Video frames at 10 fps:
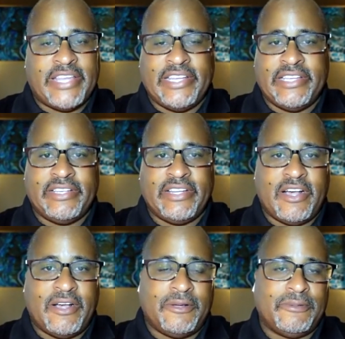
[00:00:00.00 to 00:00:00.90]

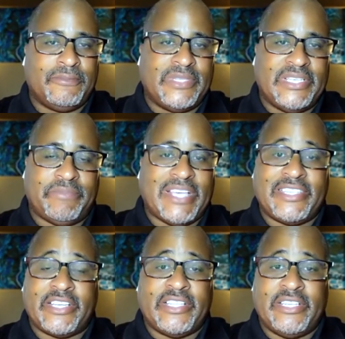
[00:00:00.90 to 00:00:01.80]
Biden is
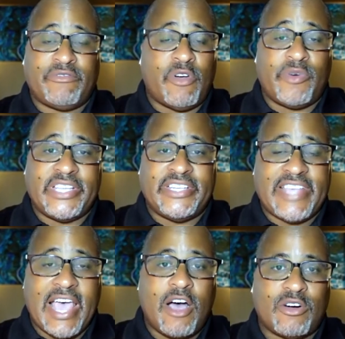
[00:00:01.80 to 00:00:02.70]
basically throwing in the
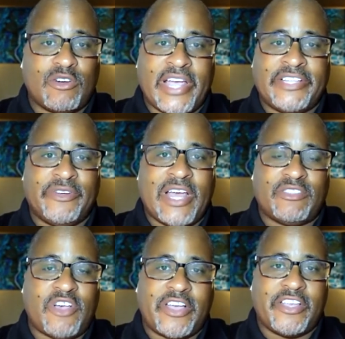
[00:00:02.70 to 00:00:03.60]
towel, right? They're
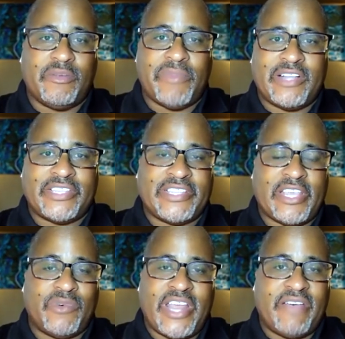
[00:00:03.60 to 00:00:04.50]
now talking about that
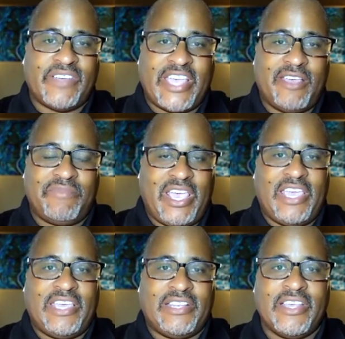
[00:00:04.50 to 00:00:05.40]
they want to have a
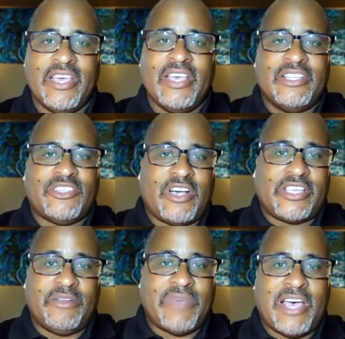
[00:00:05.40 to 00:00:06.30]
campaign
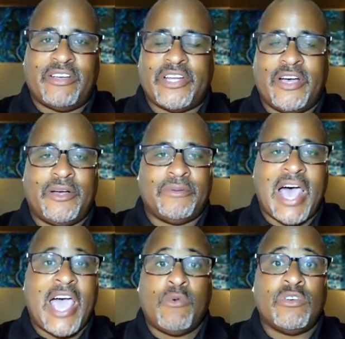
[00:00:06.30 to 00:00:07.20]
talking about
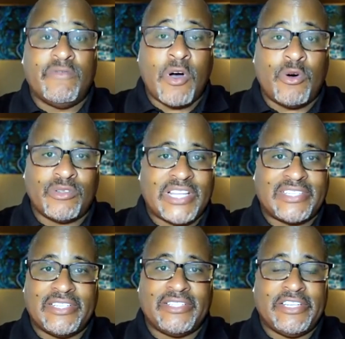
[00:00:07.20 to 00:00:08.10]
I Will Vote.
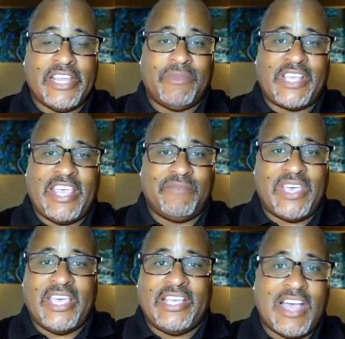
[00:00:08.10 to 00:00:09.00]
That's the name of the
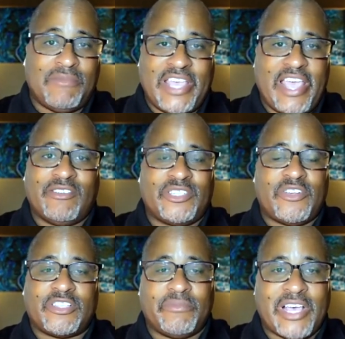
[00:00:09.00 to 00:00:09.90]
campaign. Kamala Harris
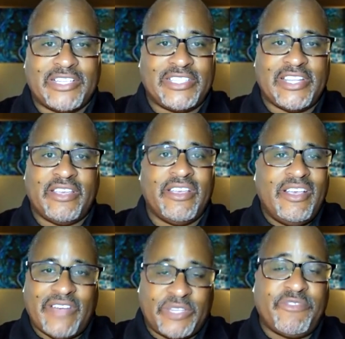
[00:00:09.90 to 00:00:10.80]
talked about it today.
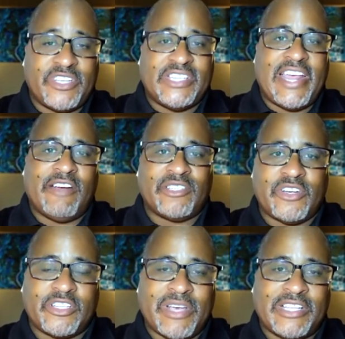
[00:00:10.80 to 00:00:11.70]
Vice President Harris
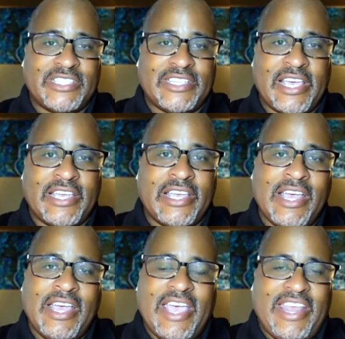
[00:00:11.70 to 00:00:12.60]
talked about it today
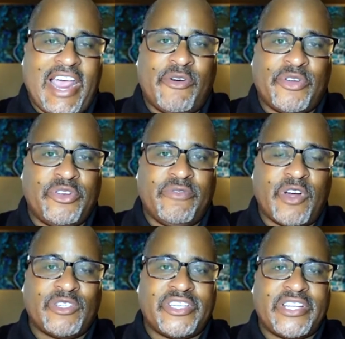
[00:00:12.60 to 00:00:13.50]
at Howard
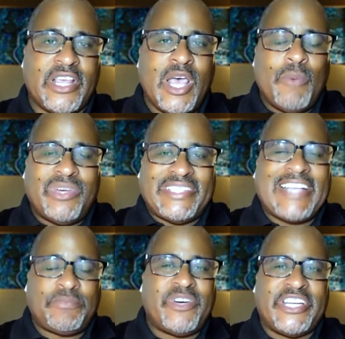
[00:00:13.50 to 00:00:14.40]
University. But
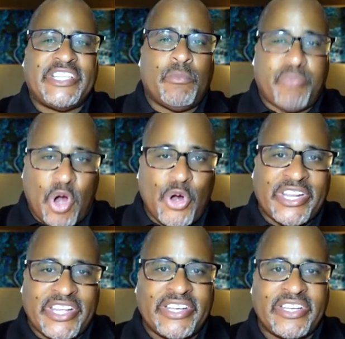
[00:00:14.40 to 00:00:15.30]
that's putting the
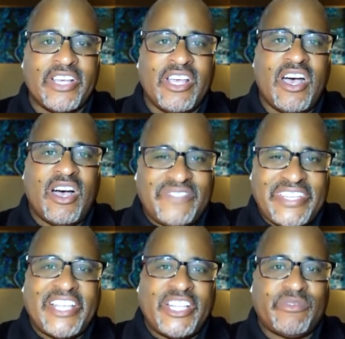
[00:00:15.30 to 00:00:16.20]
burden of
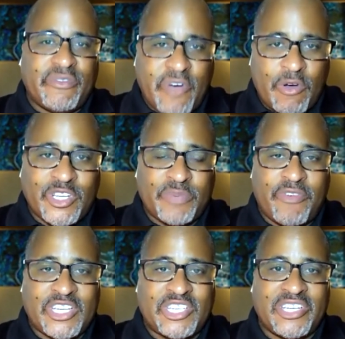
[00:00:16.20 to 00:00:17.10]
dealing with the voter
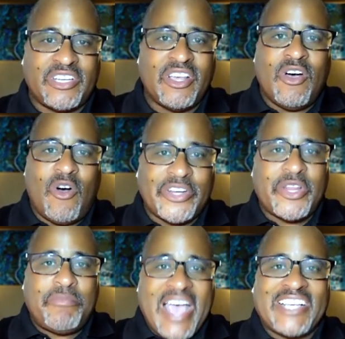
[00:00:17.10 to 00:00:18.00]
suppression on
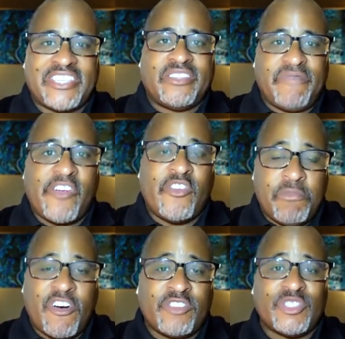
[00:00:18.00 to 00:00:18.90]
the backs of the very
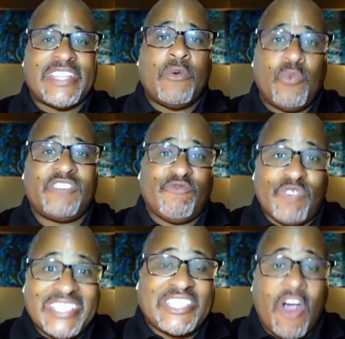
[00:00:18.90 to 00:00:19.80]
voters that
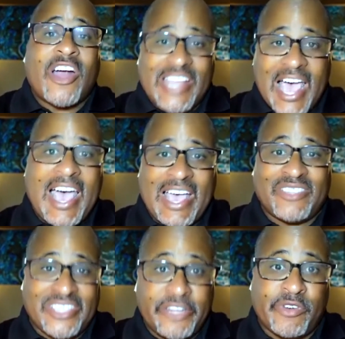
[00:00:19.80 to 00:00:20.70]
risked our
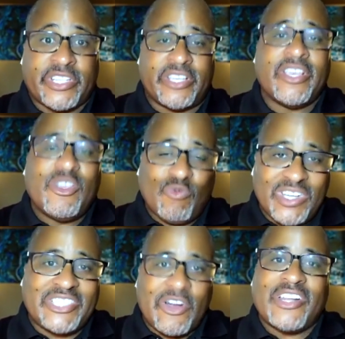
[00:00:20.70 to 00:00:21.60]
lives, literally,
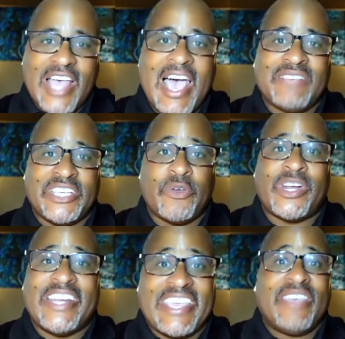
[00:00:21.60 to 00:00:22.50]
risked our lives in
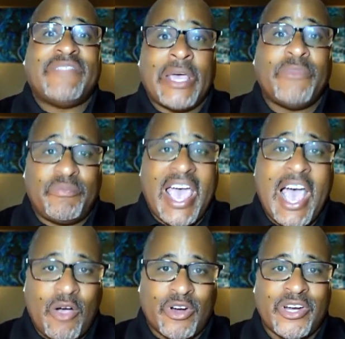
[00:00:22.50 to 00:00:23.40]
order to give them the
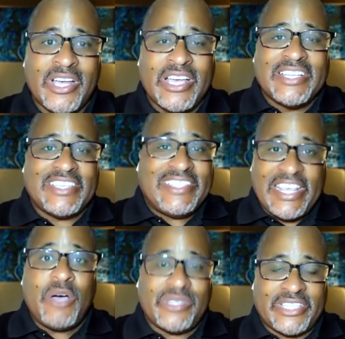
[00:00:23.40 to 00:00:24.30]
power to
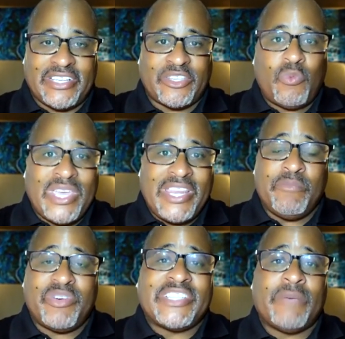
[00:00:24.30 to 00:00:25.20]
deal with this. So we
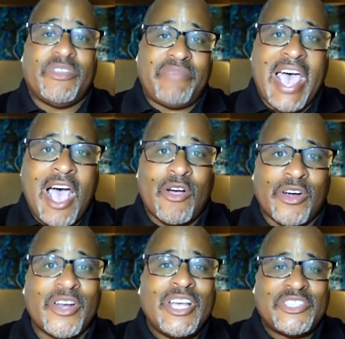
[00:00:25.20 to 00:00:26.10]
didn't put them in
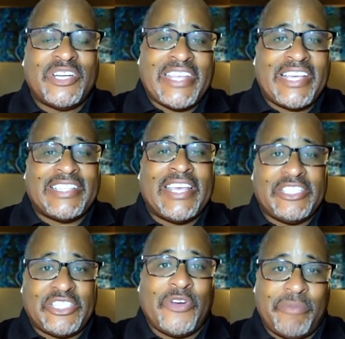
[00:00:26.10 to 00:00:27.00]
power so that they could
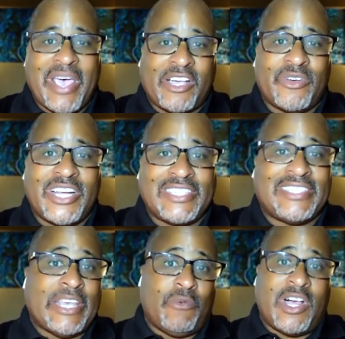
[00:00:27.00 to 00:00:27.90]
then turn it back on us
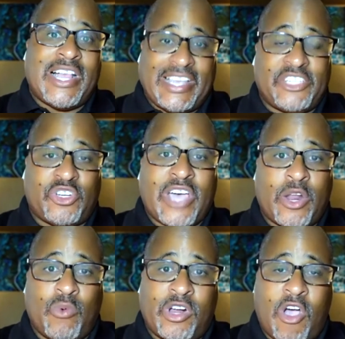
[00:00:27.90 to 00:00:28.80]
and say, well, I guess y'all
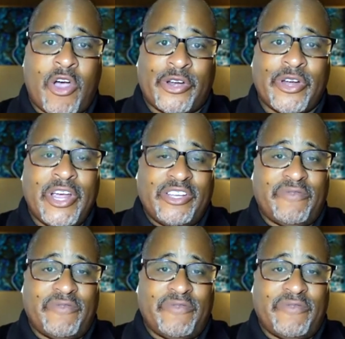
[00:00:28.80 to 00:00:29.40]
got to work harder